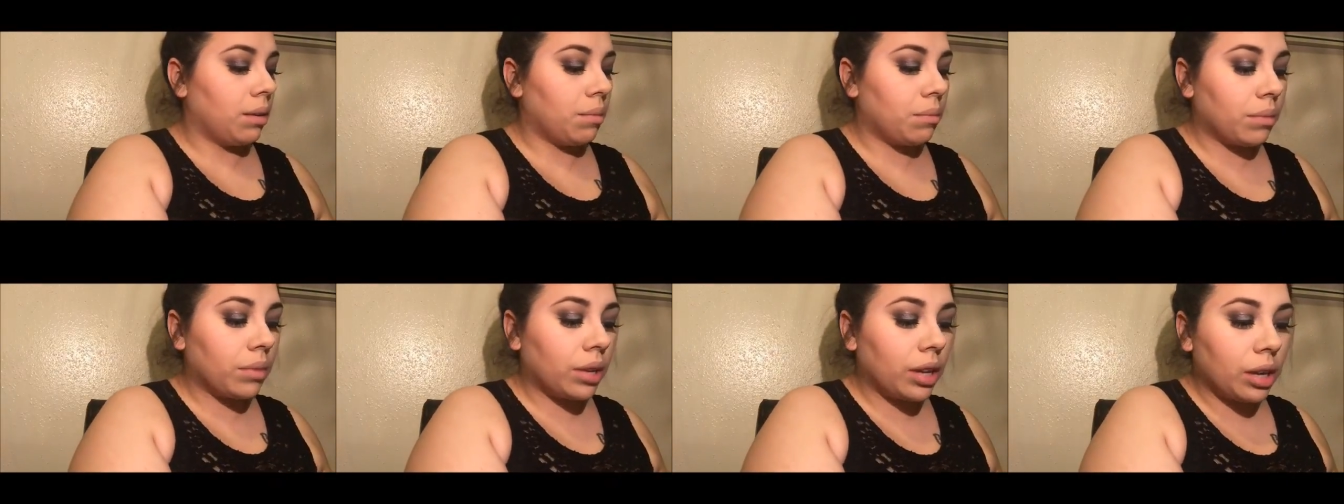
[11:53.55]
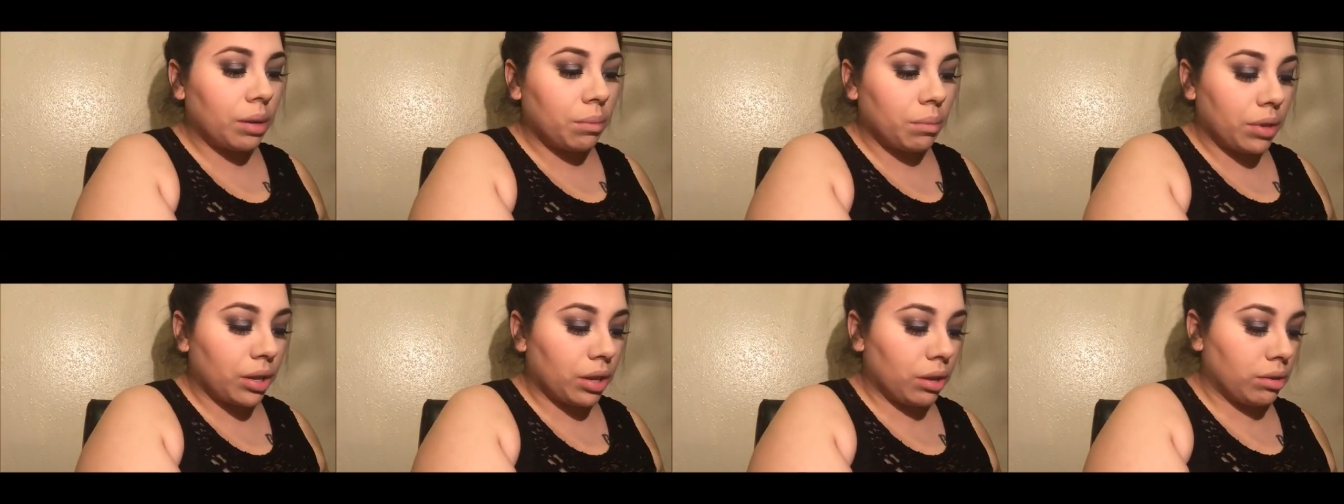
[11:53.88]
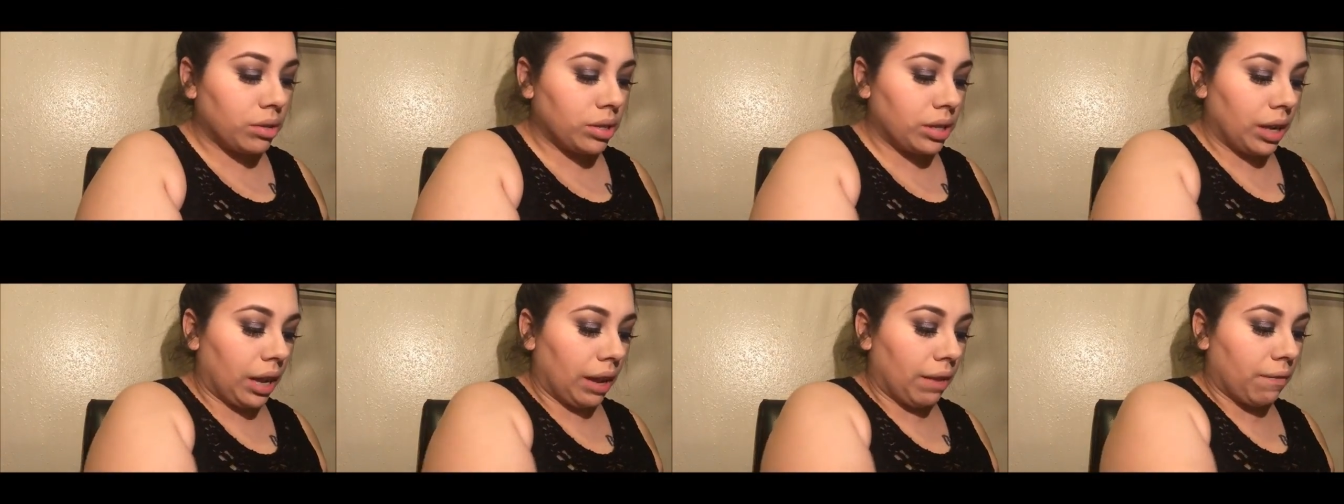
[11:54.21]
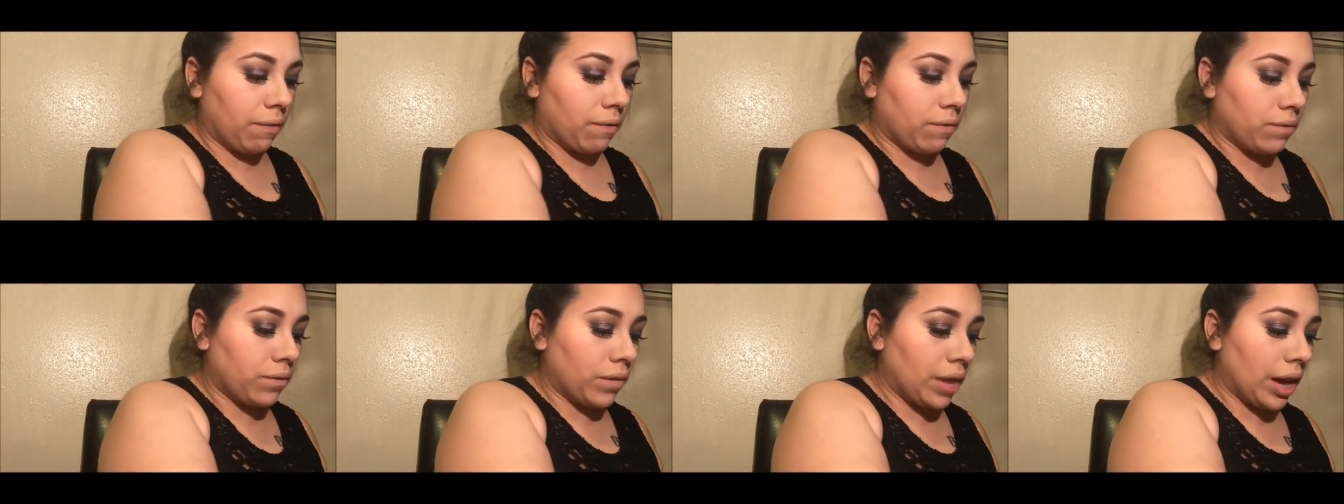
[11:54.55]
I'm going to be using
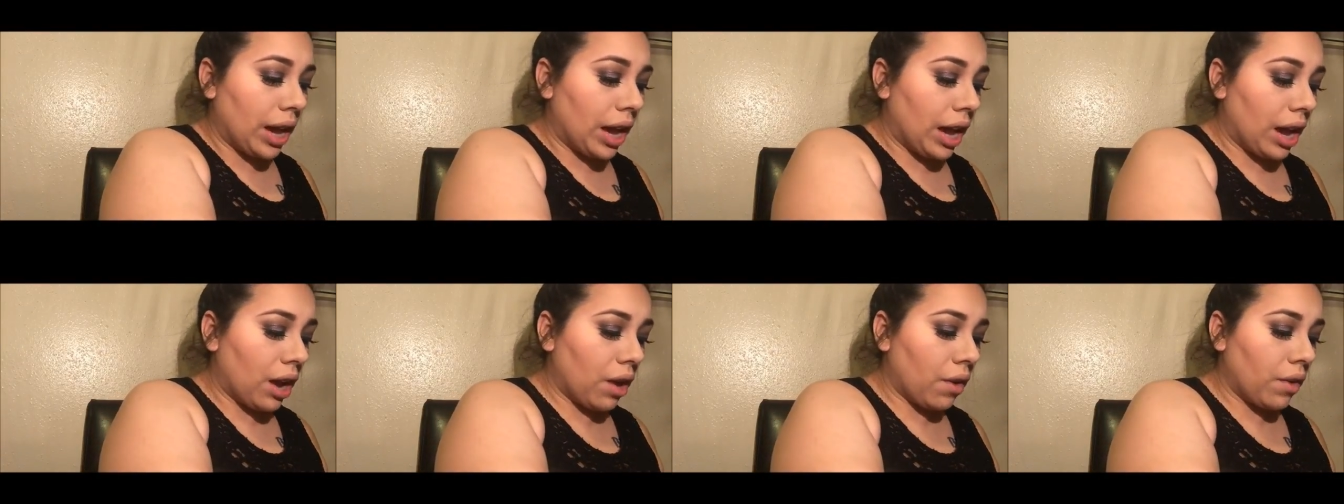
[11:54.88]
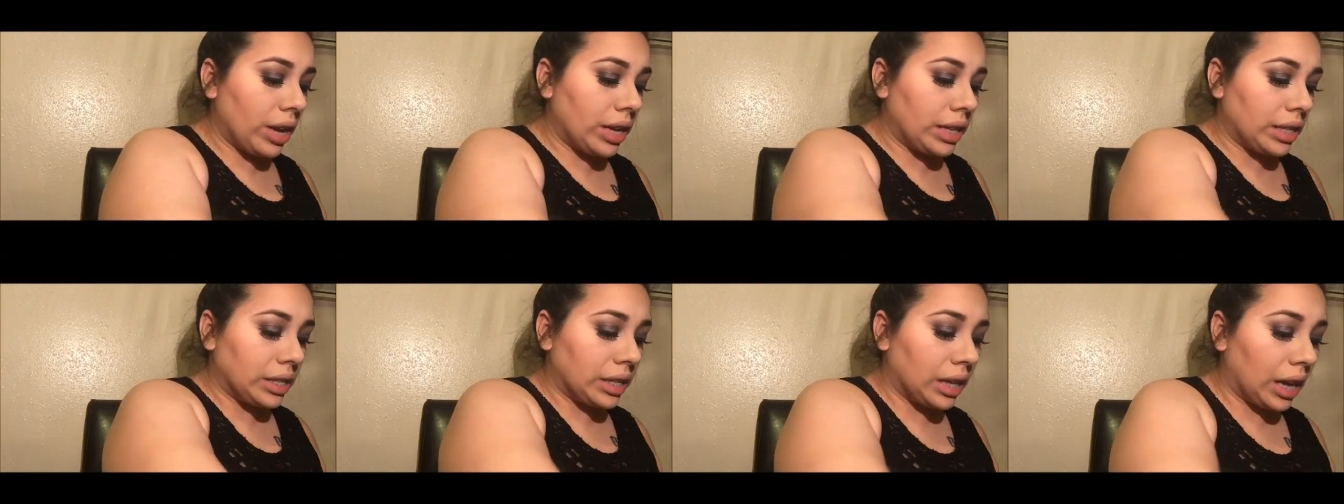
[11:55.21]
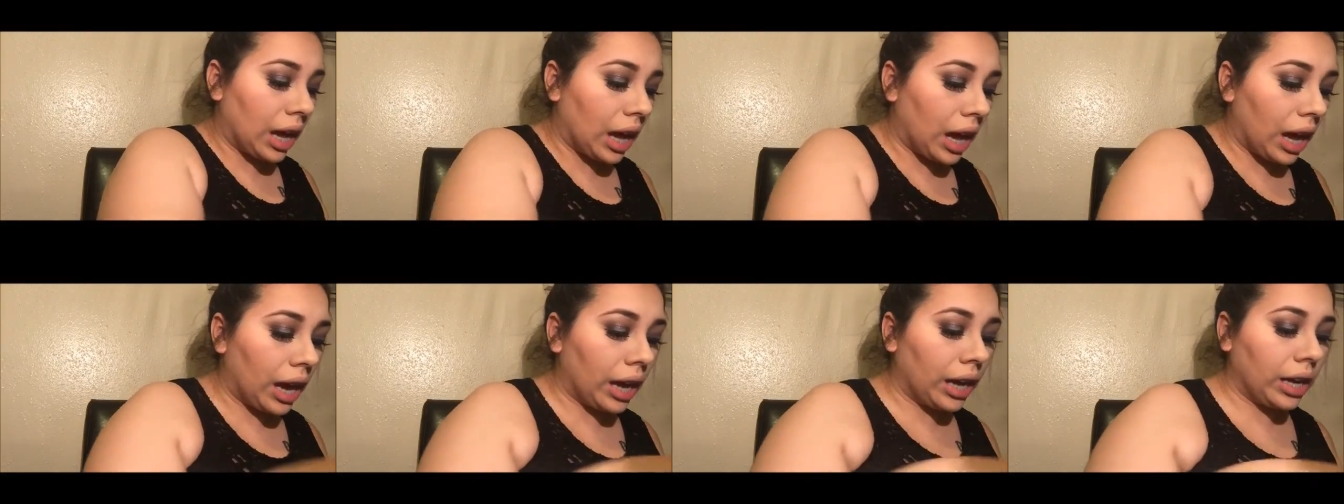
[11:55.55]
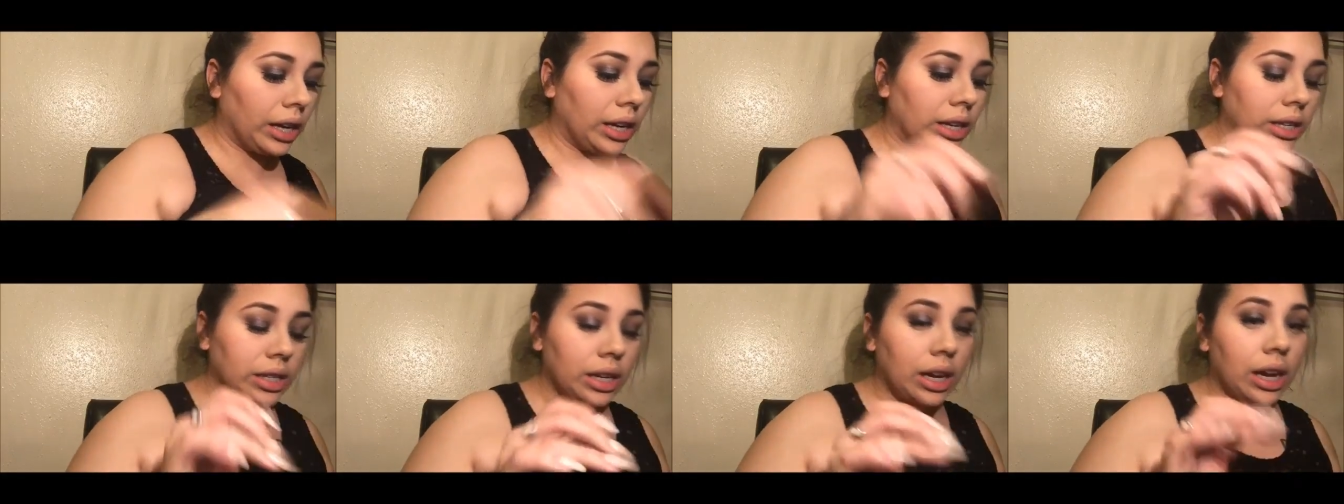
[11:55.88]
a very
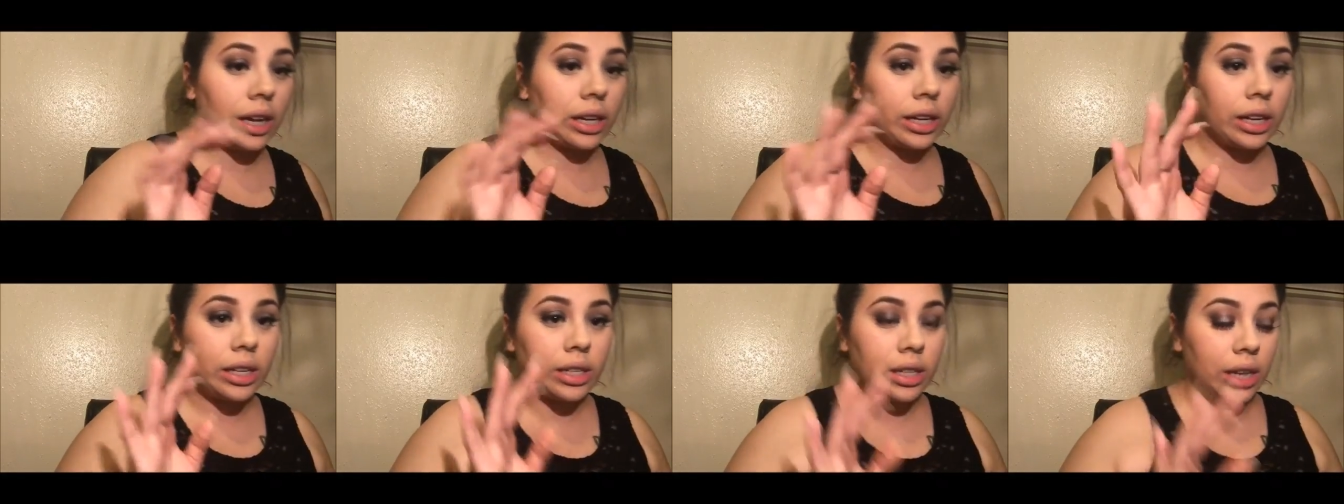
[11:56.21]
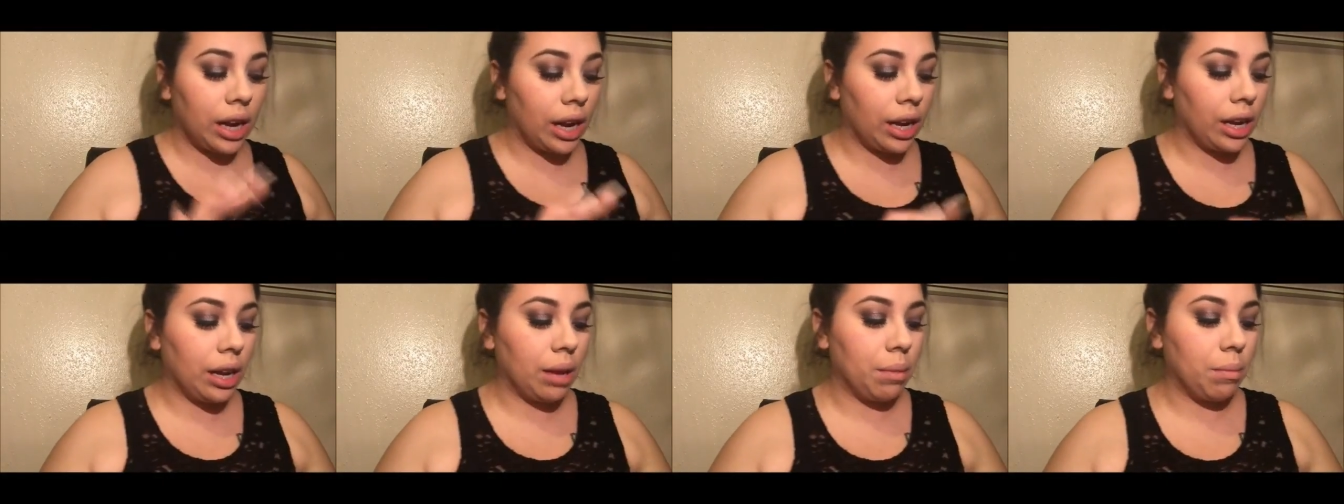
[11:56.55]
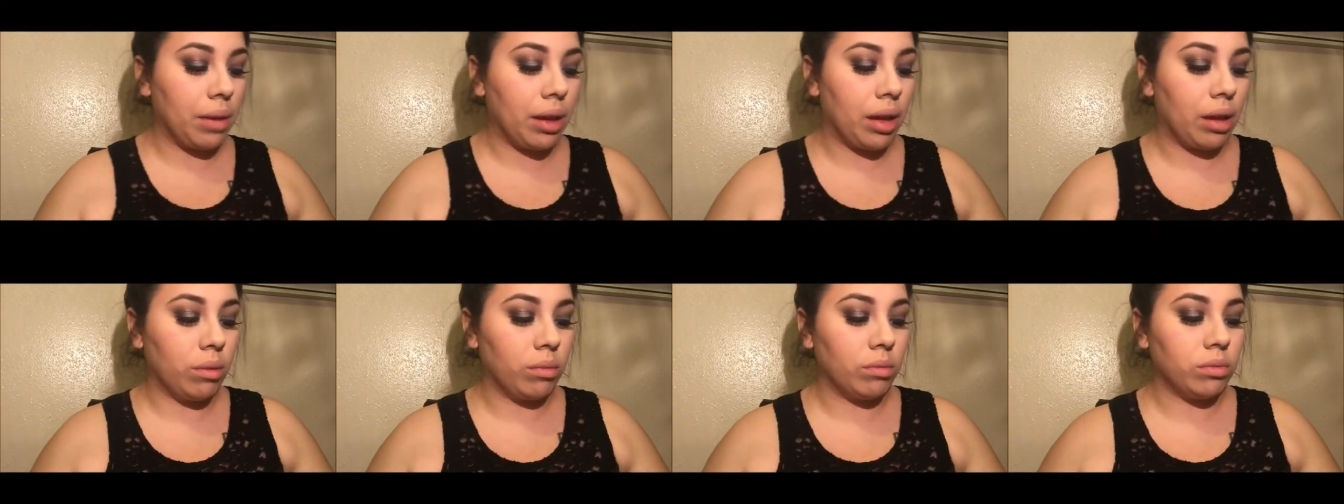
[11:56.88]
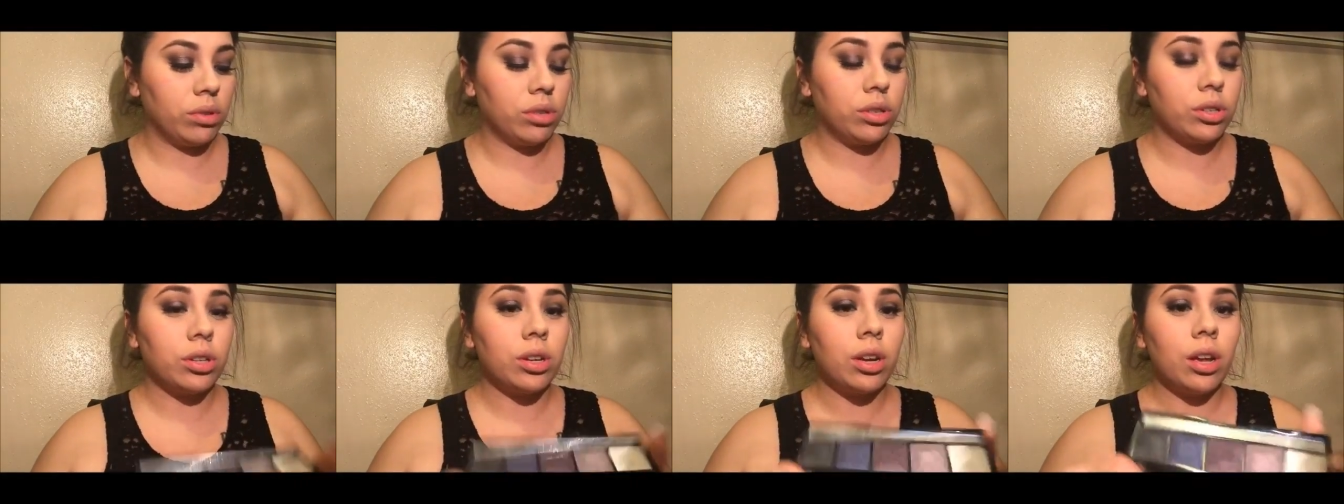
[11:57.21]
tiny
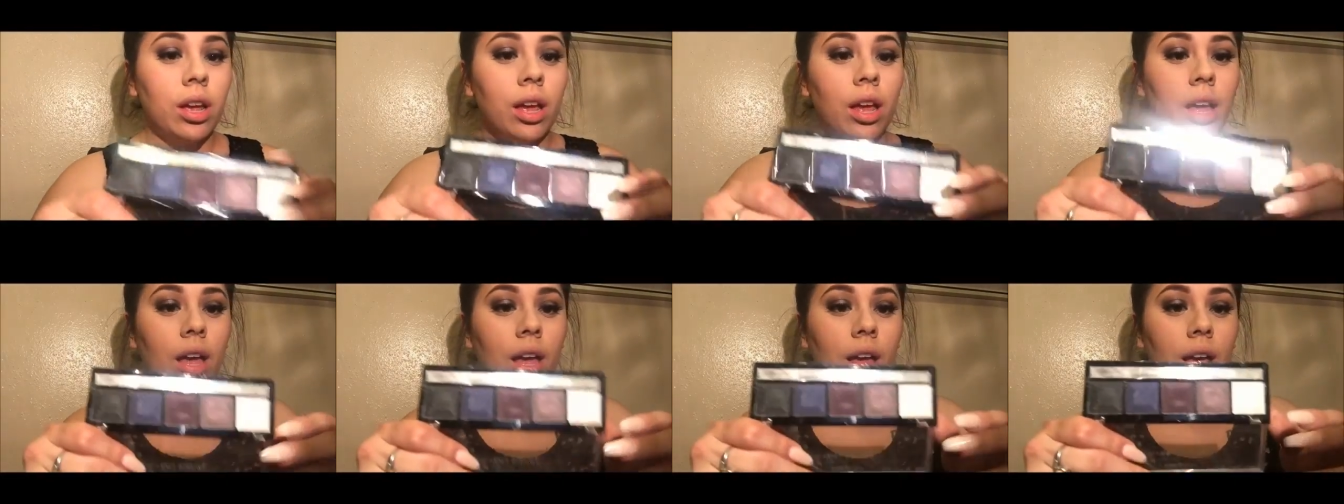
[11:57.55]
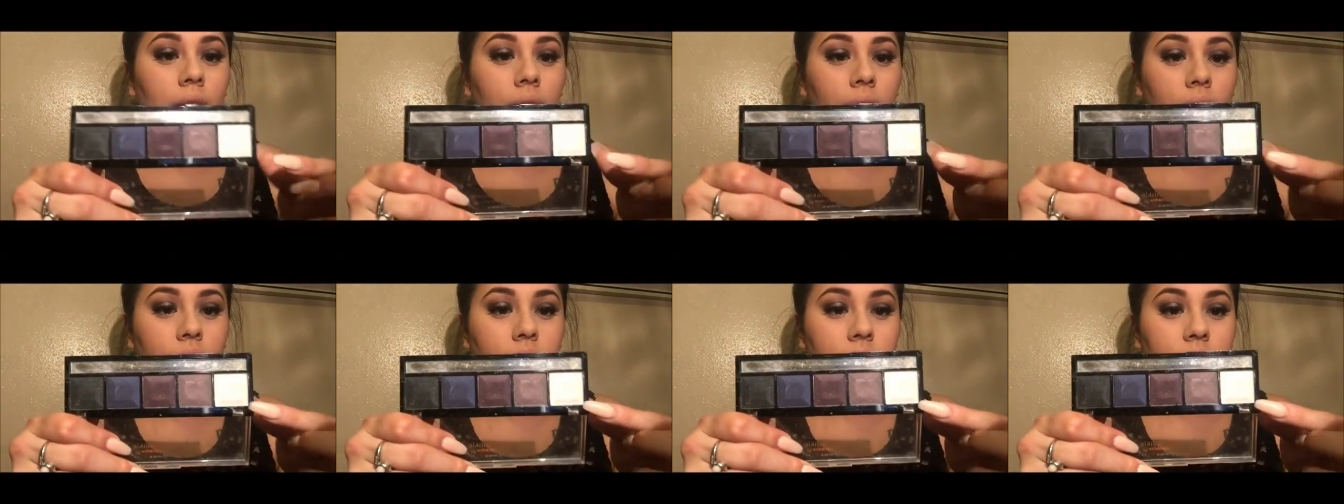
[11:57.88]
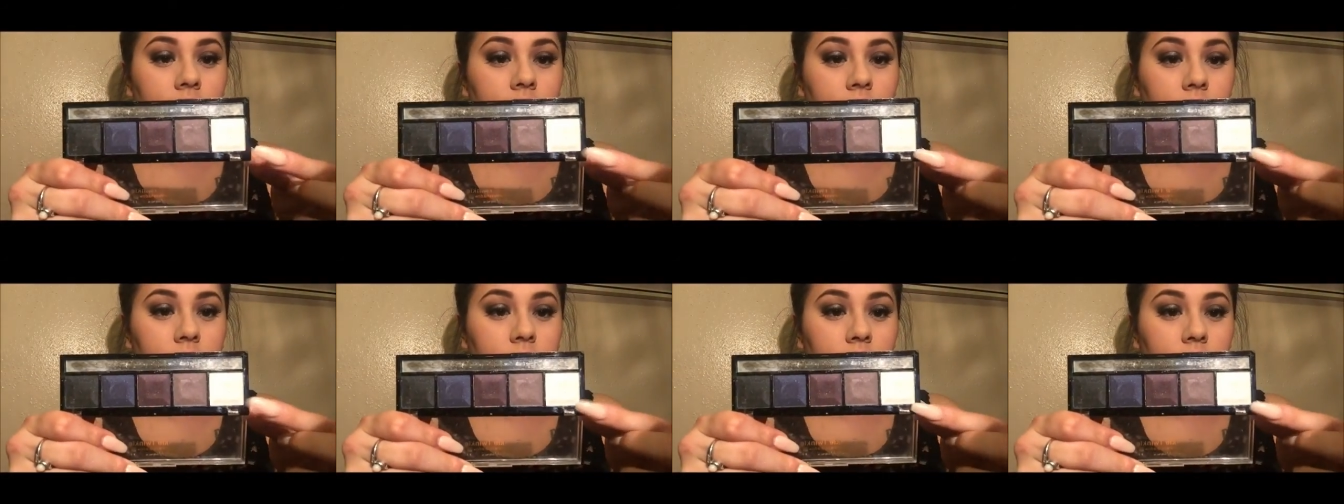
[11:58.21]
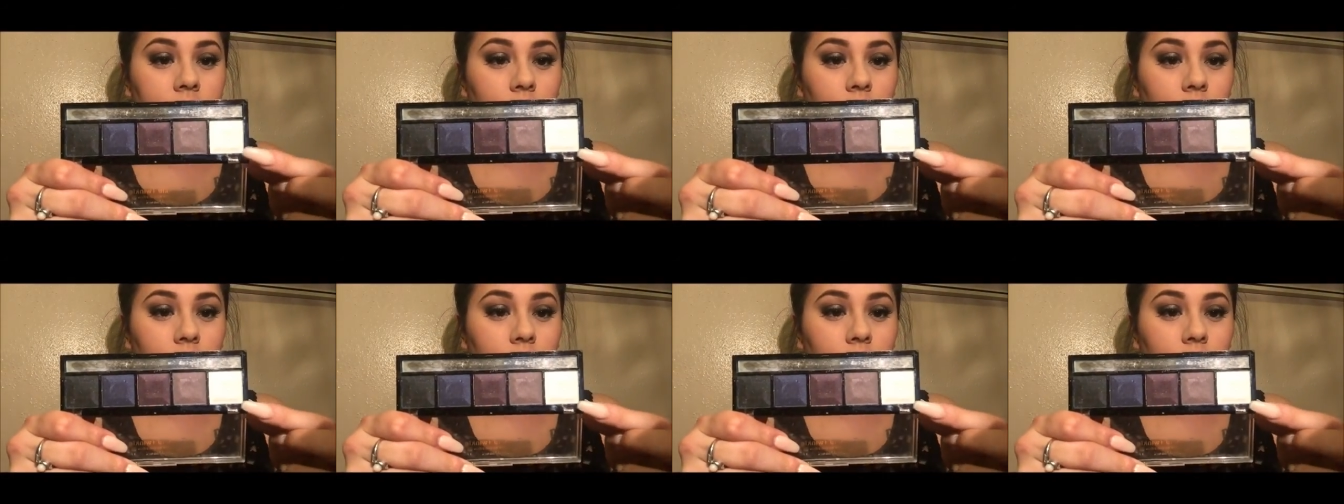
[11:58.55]
amount of this